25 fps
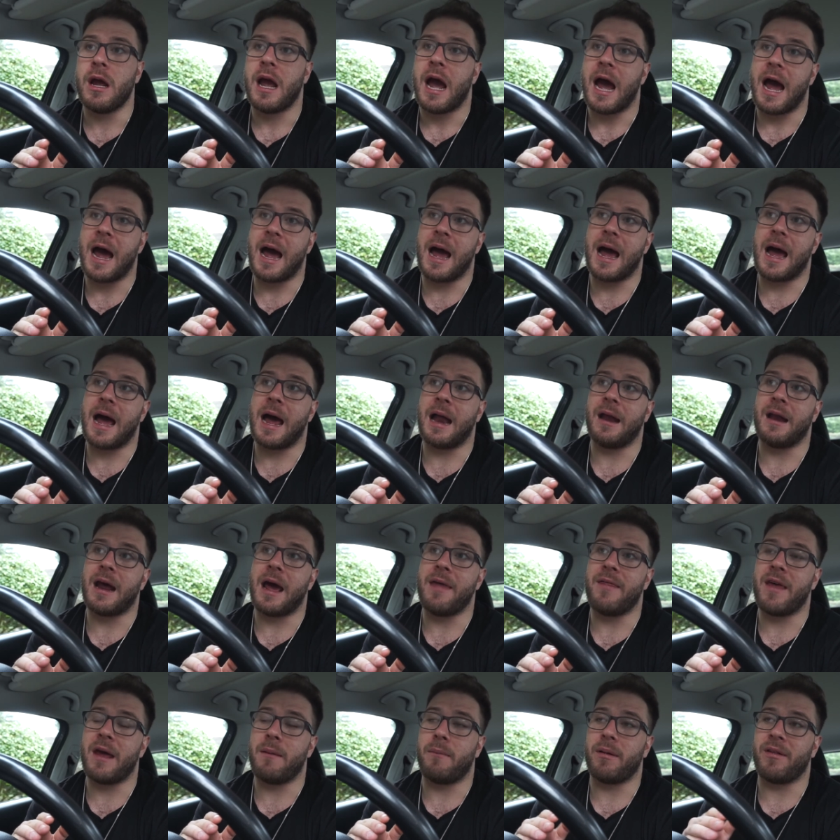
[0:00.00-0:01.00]

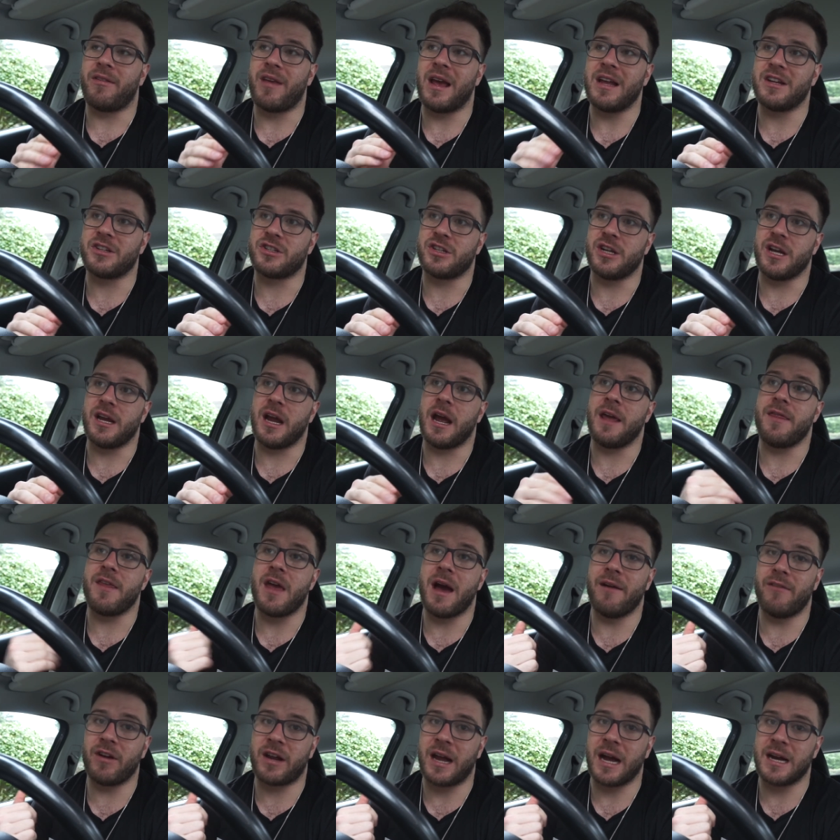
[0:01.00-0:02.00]
and then potentially in the
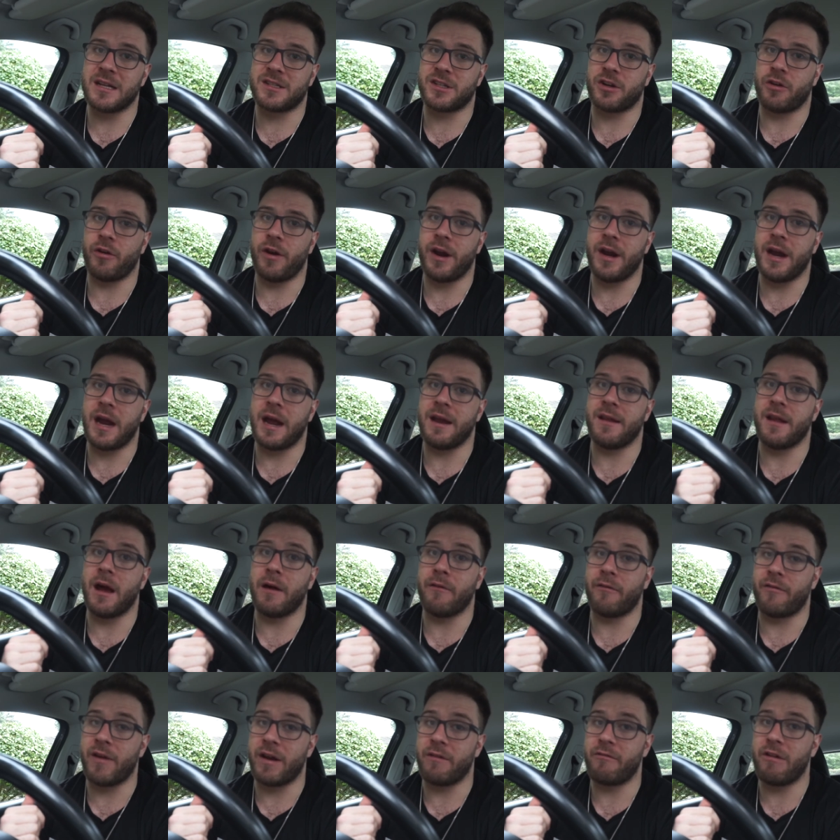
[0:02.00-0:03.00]
other category, in the
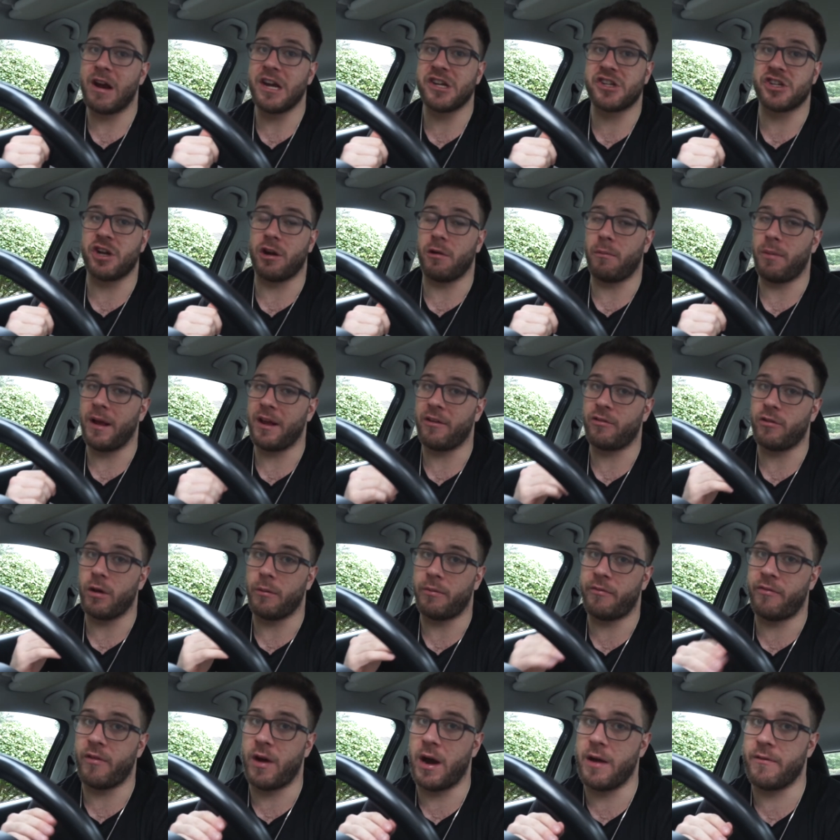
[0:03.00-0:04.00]
other federation, I want to place top
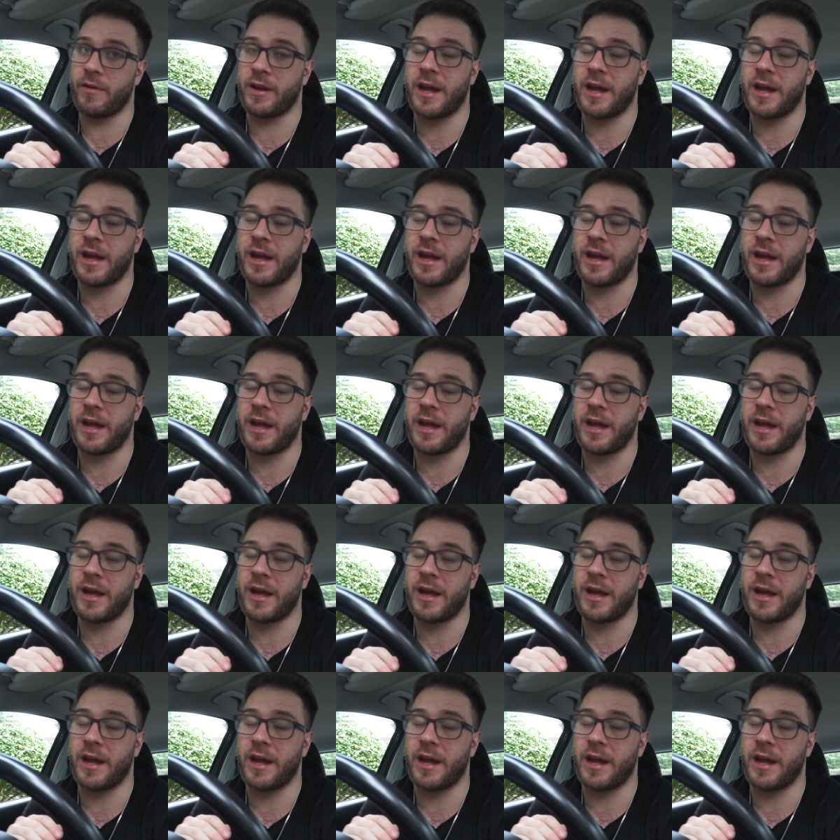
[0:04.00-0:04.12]
5.